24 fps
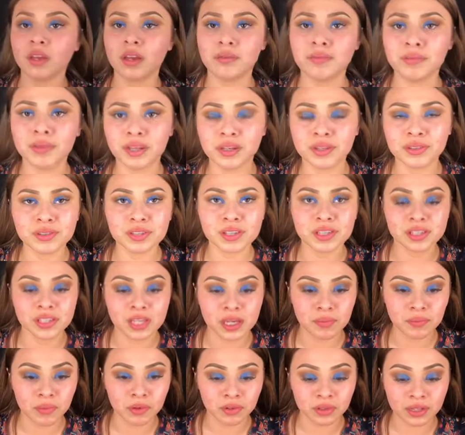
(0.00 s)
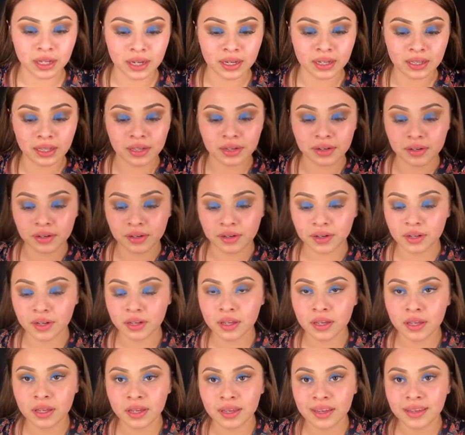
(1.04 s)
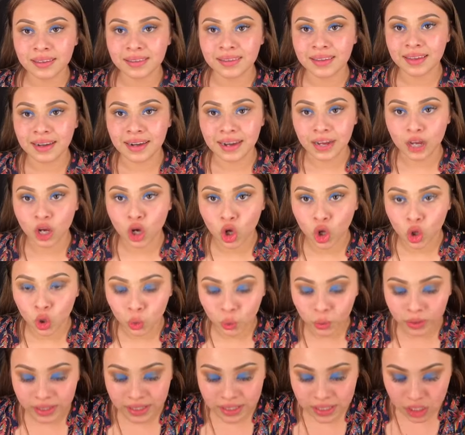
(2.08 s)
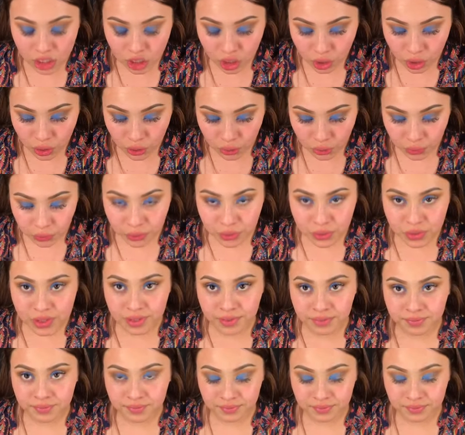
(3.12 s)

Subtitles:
I'm gonna use the same old eyeliner that I always use.